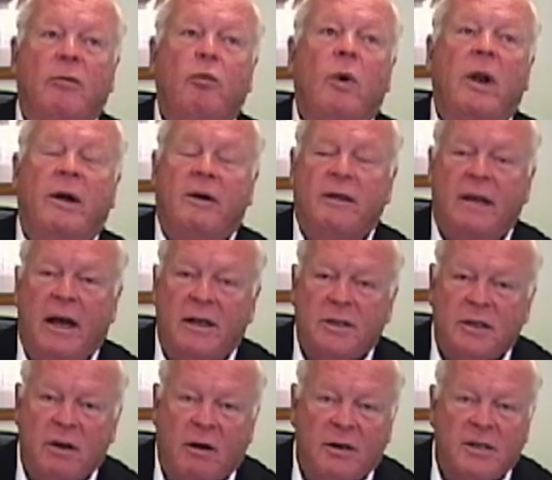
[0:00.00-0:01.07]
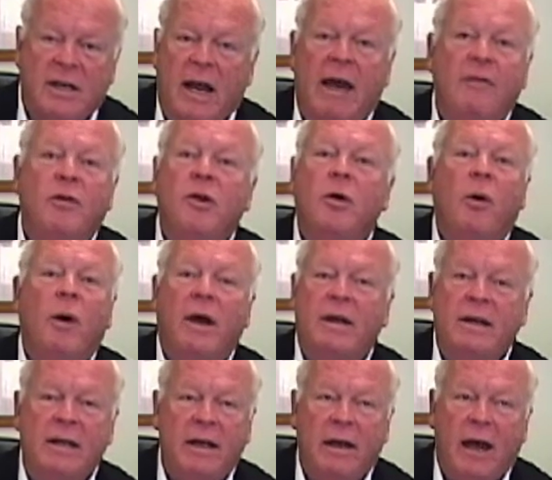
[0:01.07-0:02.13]
$100,000, and I have no
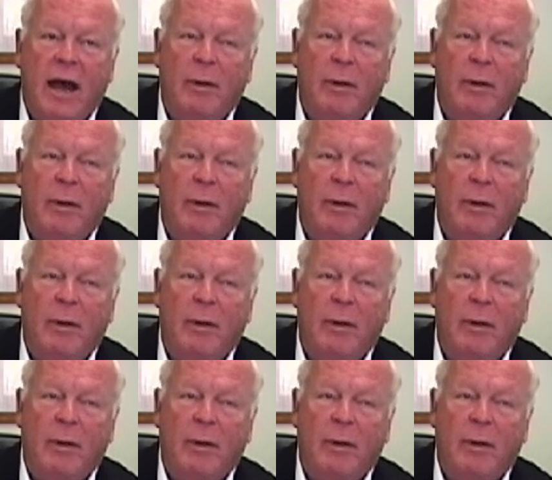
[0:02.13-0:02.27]
idea